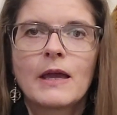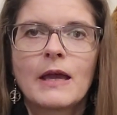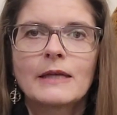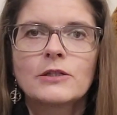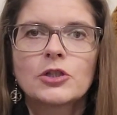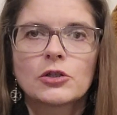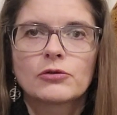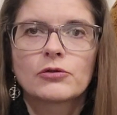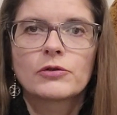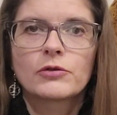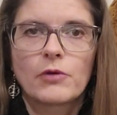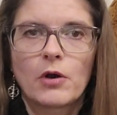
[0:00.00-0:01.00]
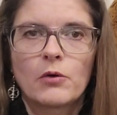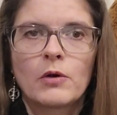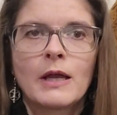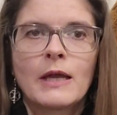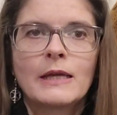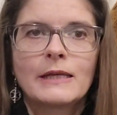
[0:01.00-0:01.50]
As children grow,
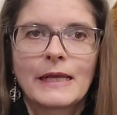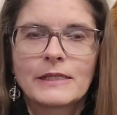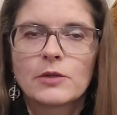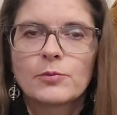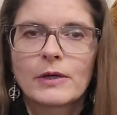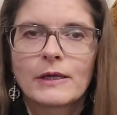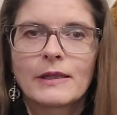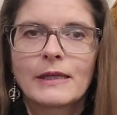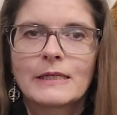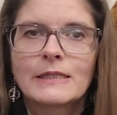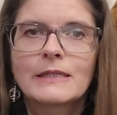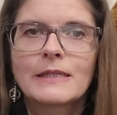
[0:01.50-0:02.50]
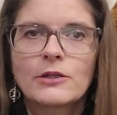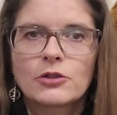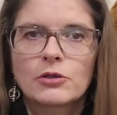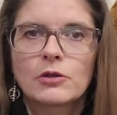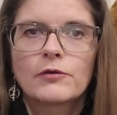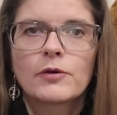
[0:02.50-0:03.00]
nasal breathing is
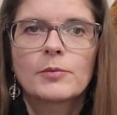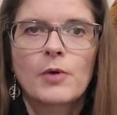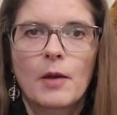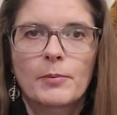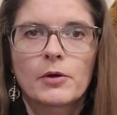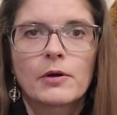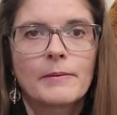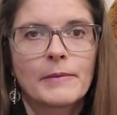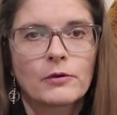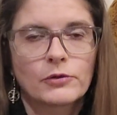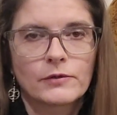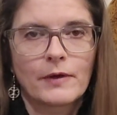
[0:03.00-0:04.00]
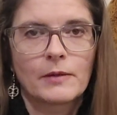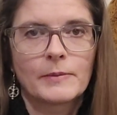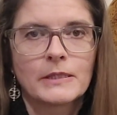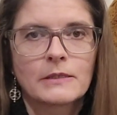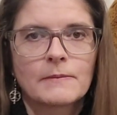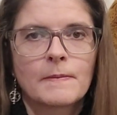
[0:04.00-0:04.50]
essential for proper mouth
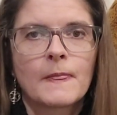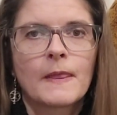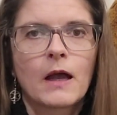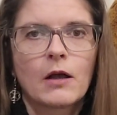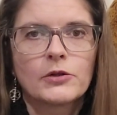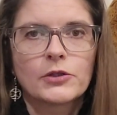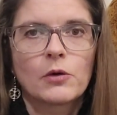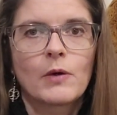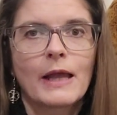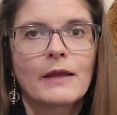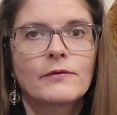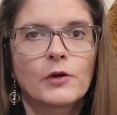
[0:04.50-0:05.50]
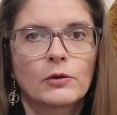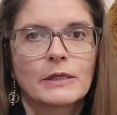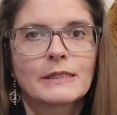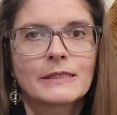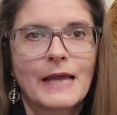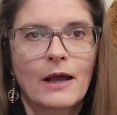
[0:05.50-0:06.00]
development. Also, I have
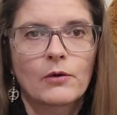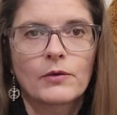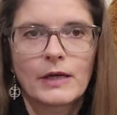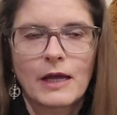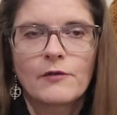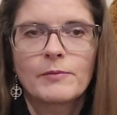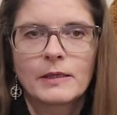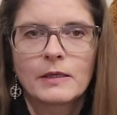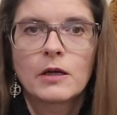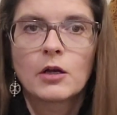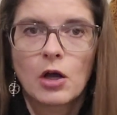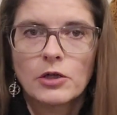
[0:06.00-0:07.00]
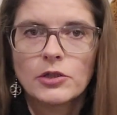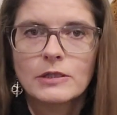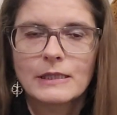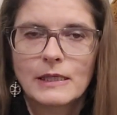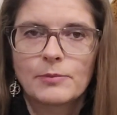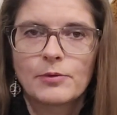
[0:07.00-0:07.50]
noticed now that I have been
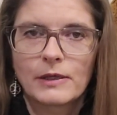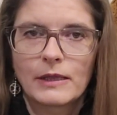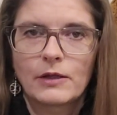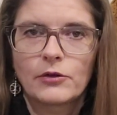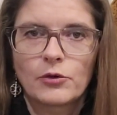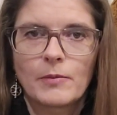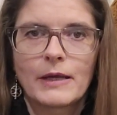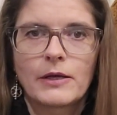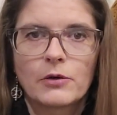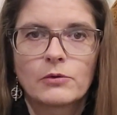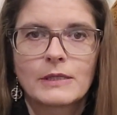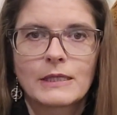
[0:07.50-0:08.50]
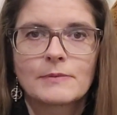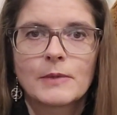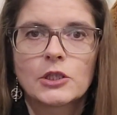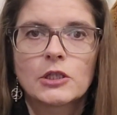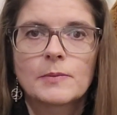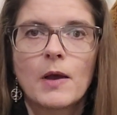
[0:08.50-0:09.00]
consciously breathing through my nose as
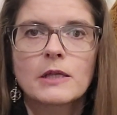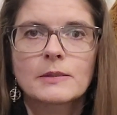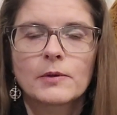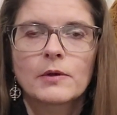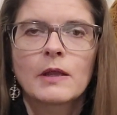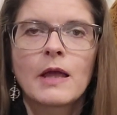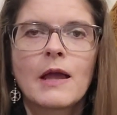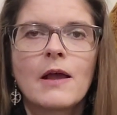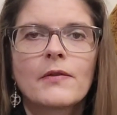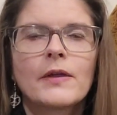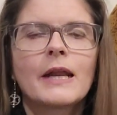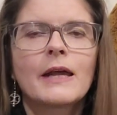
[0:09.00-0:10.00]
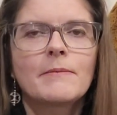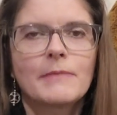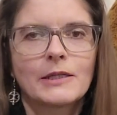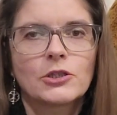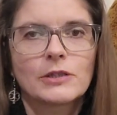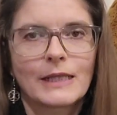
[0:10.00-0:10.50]
much as possible that I am
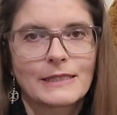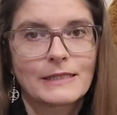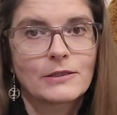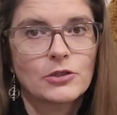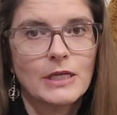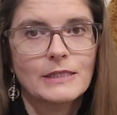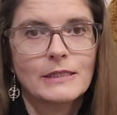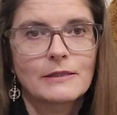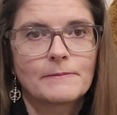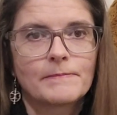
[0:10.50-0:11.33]
much less congested.